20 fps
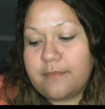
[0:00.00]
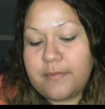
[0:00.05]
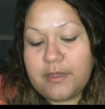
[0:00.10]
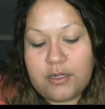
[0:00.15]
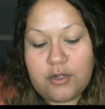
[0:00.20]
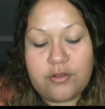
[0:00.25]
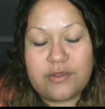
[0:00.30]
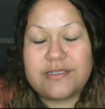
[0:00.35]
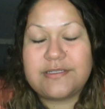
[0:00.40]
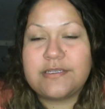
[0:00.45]
you
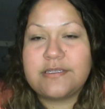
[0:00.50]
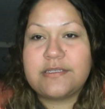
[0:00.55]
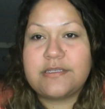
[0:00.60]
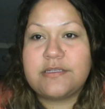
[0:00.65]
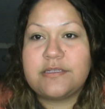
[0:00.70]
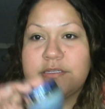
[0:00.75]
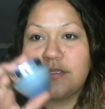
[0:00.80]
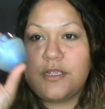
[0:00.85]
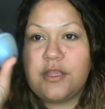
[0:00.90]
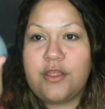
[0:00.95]
know, because this
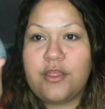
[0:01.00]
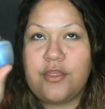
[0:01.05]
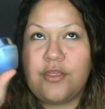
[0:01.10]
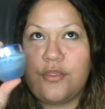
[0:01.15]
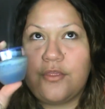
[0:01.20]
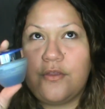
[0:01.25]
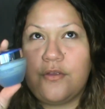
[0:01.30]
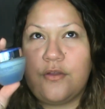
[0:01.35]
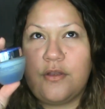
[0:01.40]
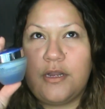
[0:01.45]
is
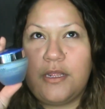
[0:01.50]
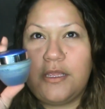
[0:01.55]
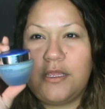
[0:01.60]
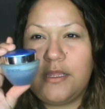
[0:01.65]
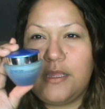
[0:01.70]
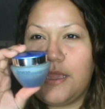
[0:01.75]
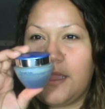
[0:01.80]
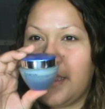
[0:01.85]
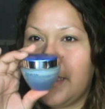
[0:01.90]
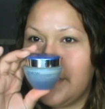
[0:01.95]

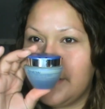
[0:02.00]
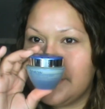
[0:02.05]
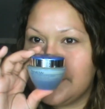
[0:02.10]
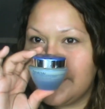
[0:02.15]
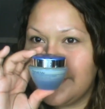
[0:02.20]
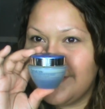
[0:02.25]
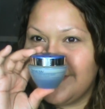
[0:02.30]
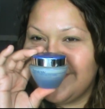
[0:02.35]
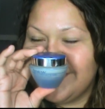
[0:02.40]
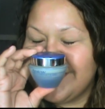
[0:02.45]

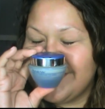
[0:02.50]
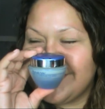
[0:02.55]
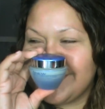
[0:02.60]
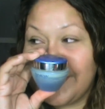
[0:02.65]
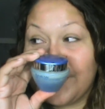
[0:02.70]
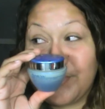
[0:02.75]
$38.